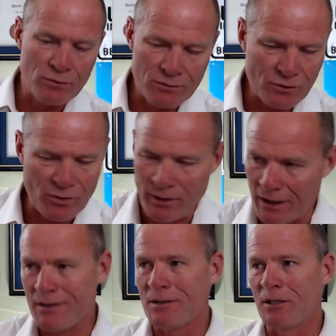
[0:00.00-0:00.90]

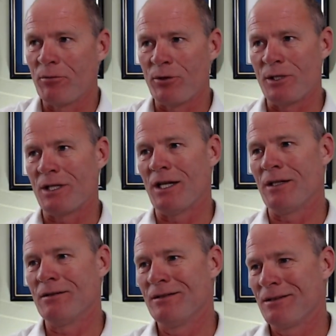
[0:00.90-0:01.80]
tremendously
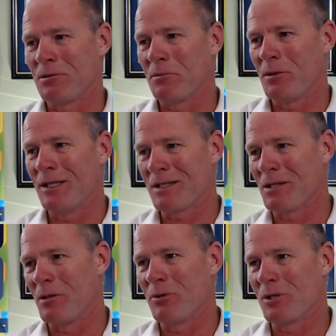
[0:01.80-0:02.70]
appreciated. Tremendously
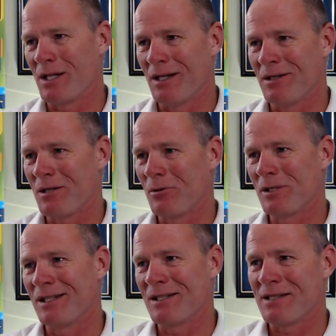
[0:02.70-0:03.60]
appreciated. It's always
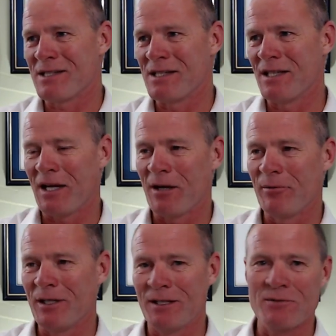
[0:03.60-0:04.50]
nice to see that
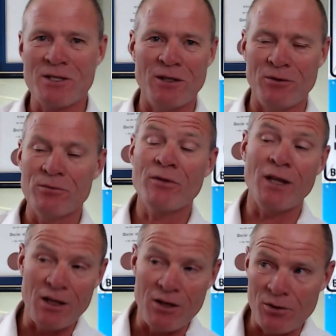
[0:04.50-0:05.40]
coming in. So
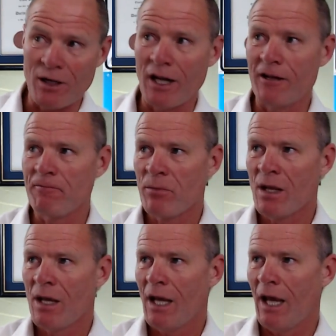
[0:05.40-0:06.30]
thank you again.
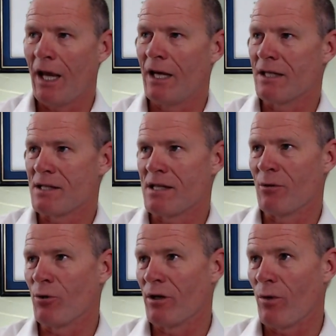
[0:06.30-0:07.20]
And as I said,
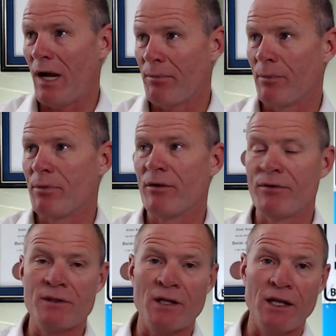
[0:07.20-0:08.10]
we're going to wrap up here
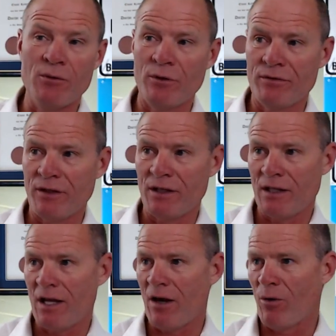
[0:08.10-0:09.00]
for tonight. We've hit
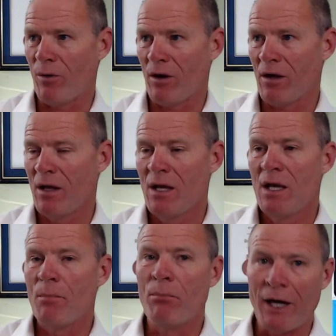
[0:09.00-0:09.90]
the hour mark.
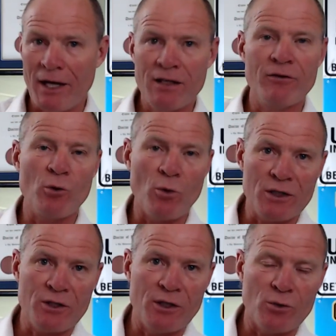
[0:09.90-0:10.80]
But if you're
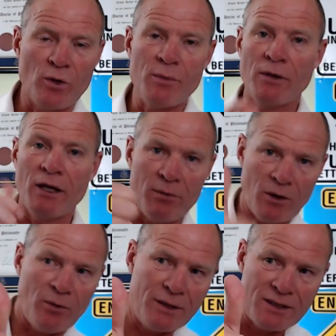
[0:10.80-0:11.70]
watching on the replay, by
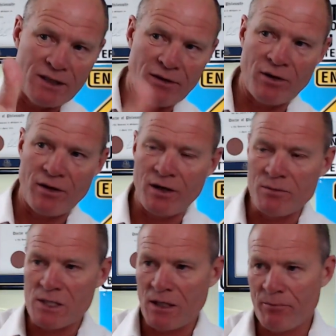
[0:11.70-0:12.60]
all means, give it a
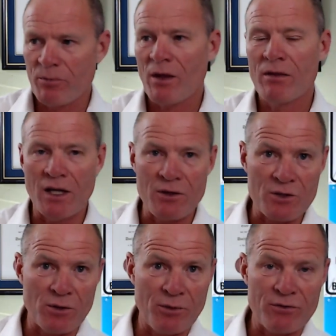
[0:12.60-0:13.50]
thumbs up. Thank you
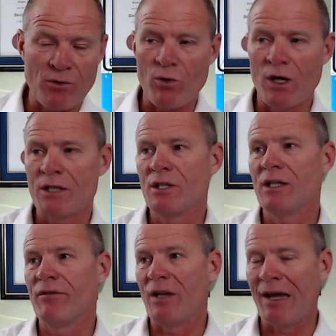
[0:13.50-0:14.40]
so much for watching.
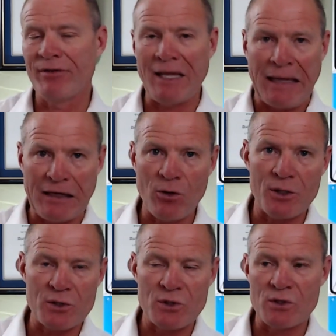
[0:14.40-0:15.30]
If you have any
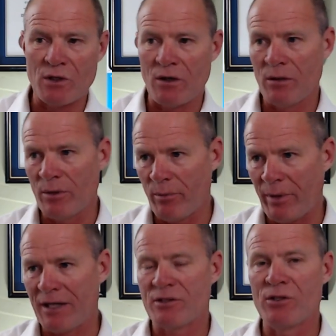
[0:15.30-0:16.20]
questions at all about
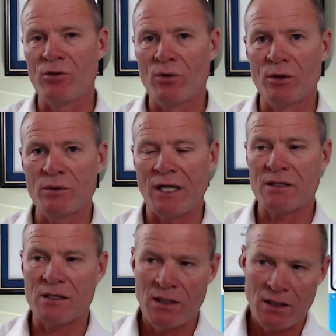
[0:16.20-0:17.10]
passing your road
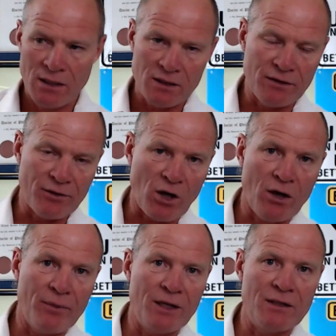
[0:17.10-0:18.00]
test, leave a
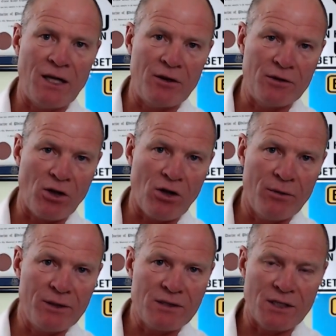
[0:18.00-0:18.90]
comment down in the
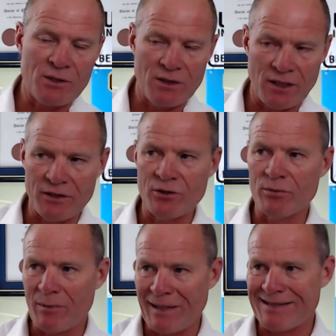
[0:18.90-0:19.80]
comment section. I do my
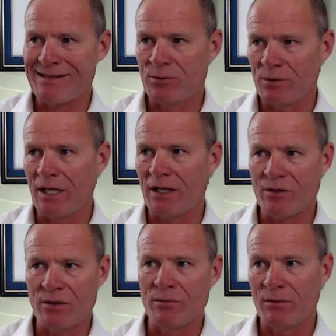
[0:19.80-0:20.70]
best to get to
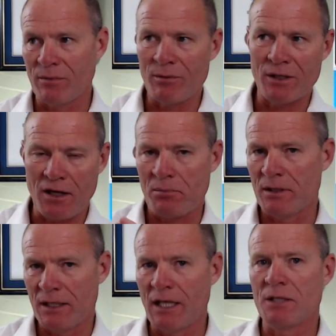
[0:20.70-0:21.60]
them. It might be a couple
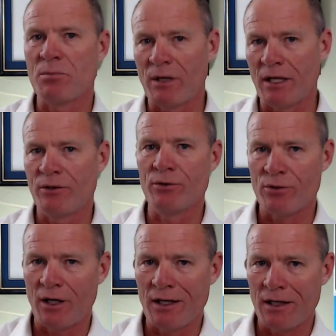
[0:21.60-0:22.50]
of days, but I do
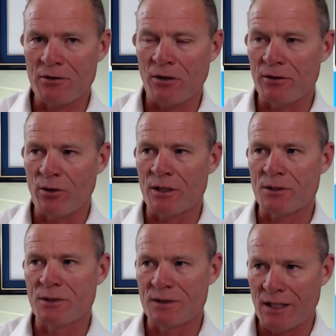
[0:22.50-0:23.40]
try and get to all the
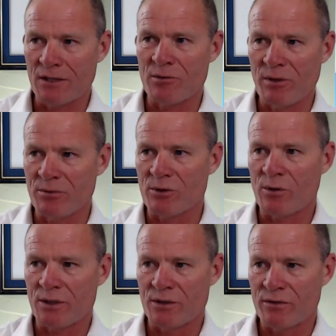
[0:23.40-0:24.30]
questions and answer people's
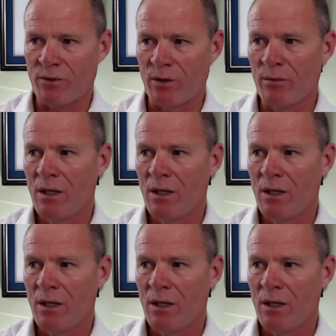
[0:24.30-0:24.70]
questions for them